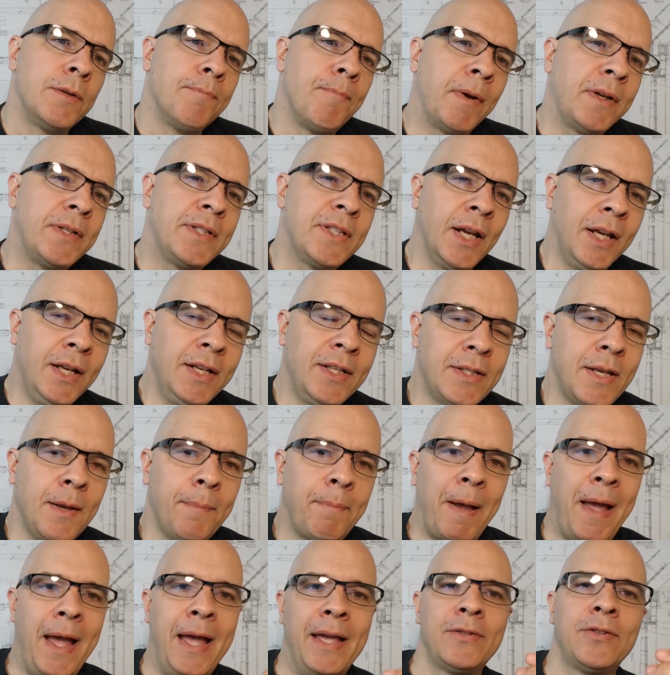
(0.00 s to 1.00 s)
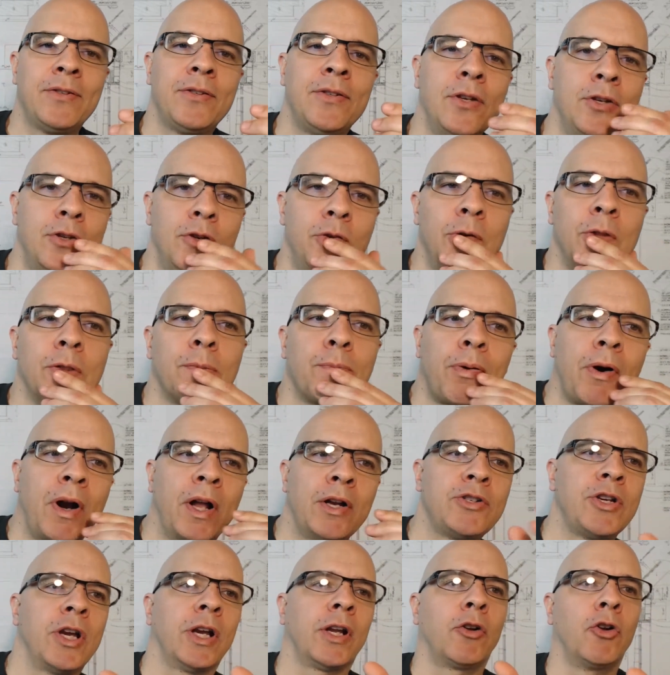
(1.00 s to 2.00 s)
My second tip has to do with
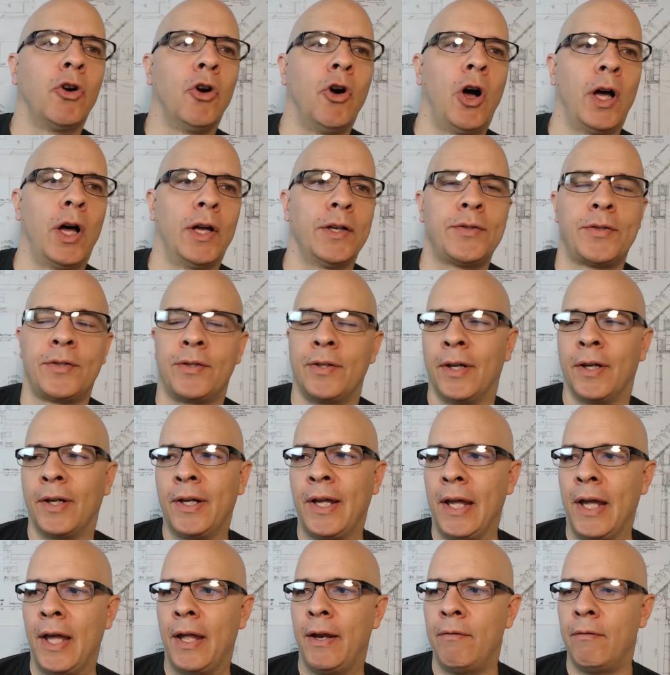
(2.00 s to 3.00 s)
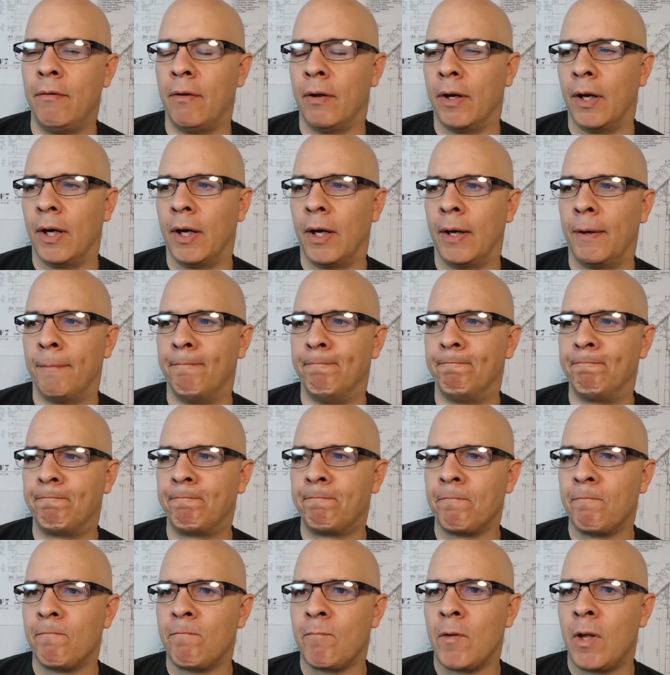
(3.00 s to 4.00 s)
project cost. Again,
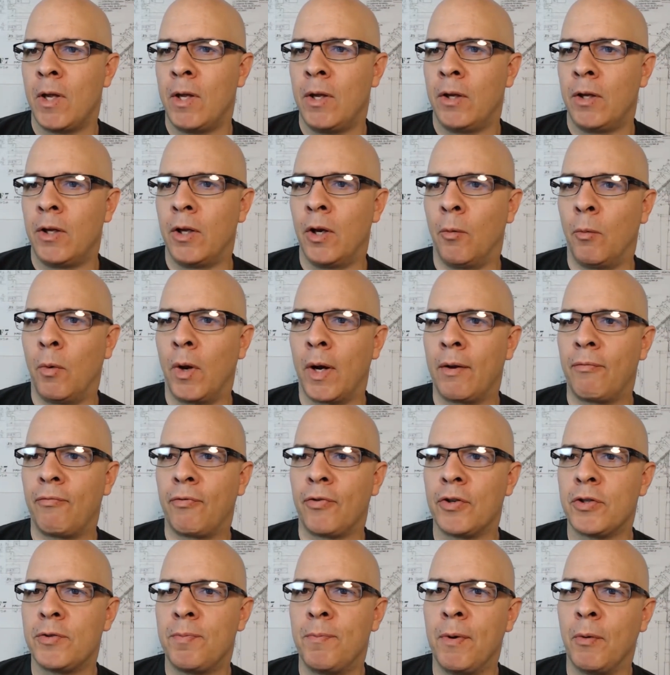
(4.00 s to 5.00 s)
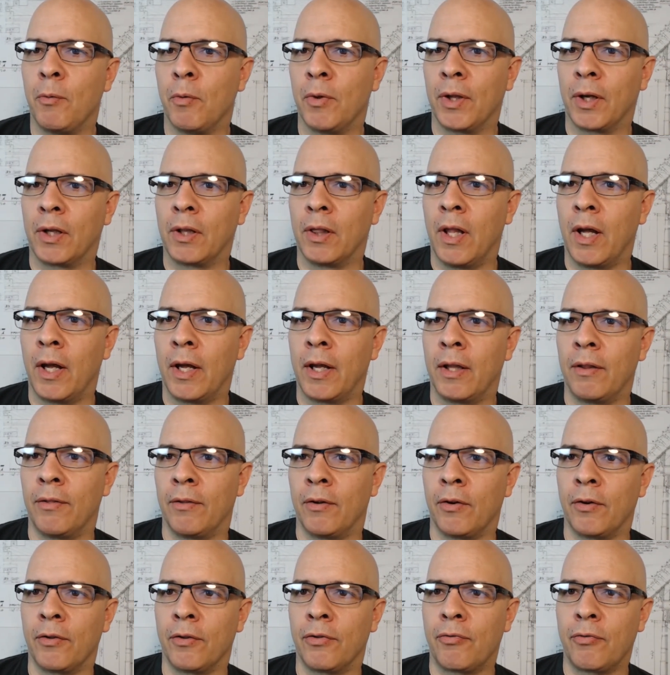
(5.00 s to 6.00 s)
when I first meet with a
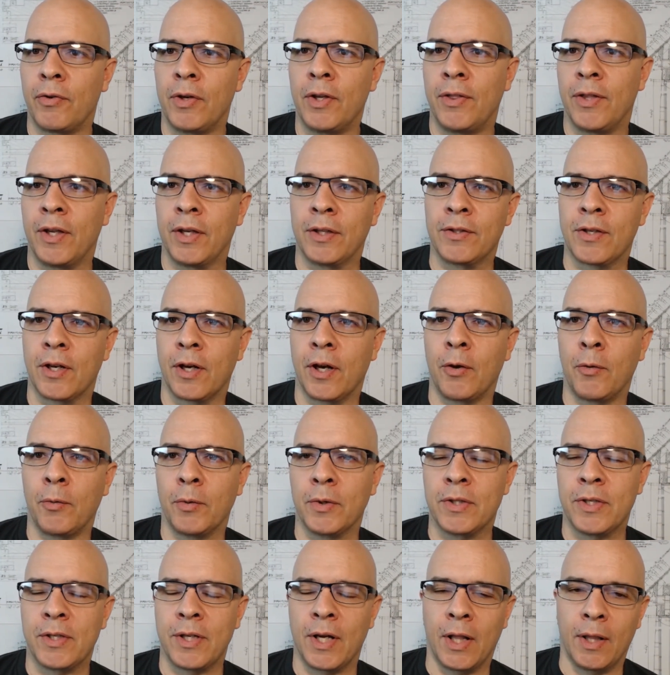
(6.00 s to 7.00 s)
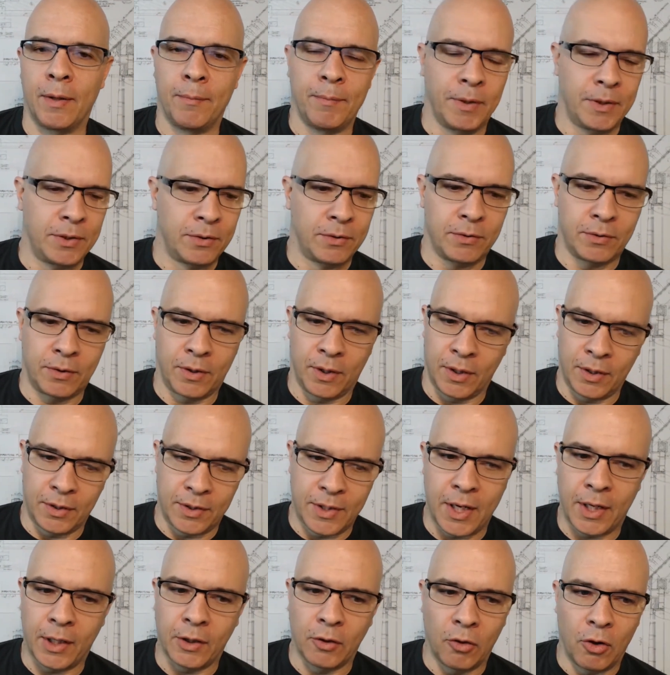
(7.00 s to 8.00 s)
client, there are 3 things that I always tell them it's going
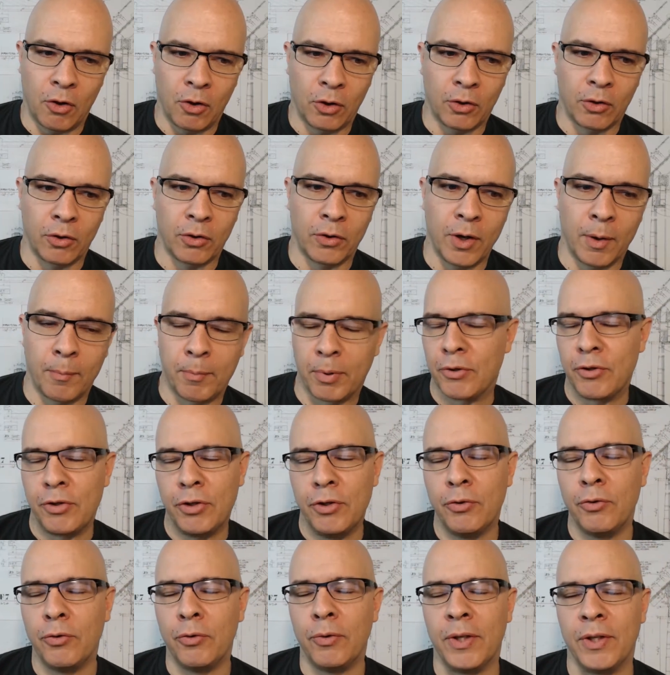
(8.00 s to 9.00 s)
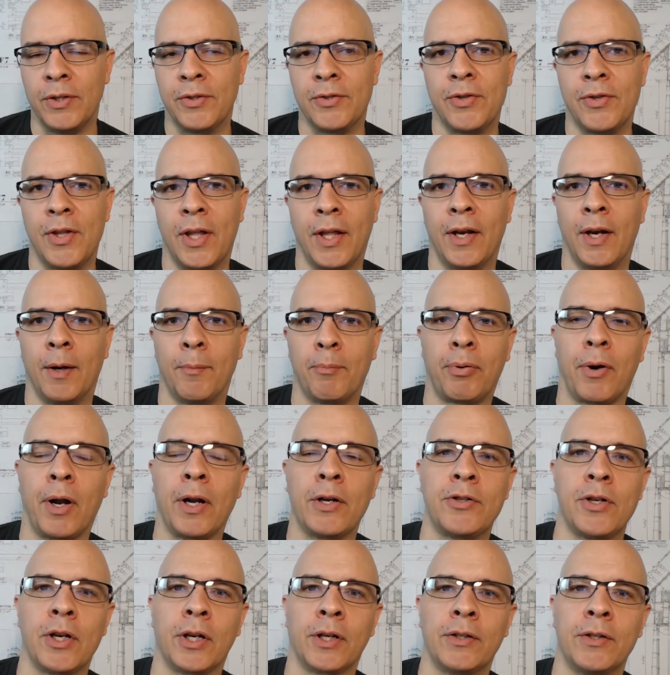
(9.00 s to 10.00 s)
to take longer. Number 2 is that a
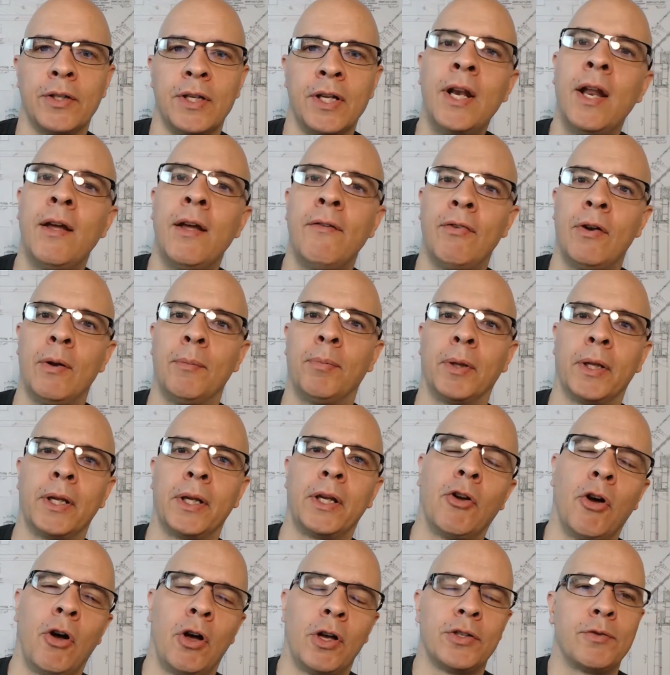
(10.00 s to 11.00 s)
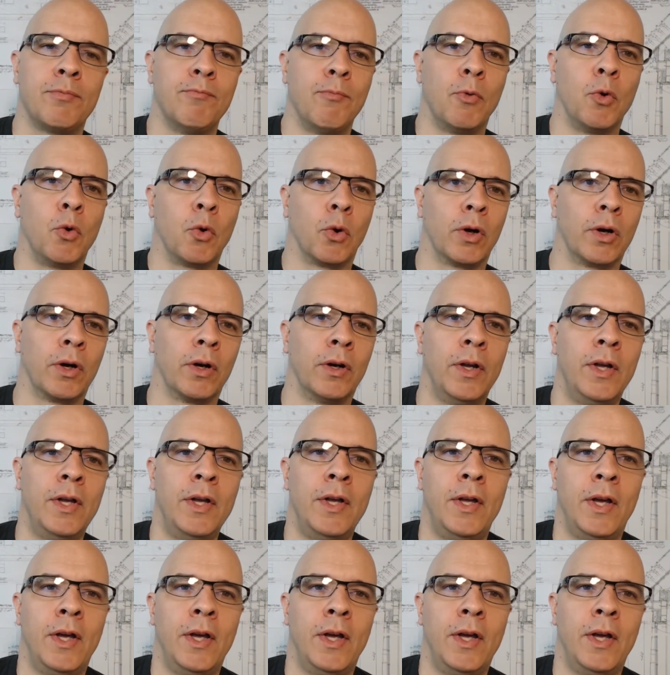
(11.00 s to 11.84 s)
project inevitably costs more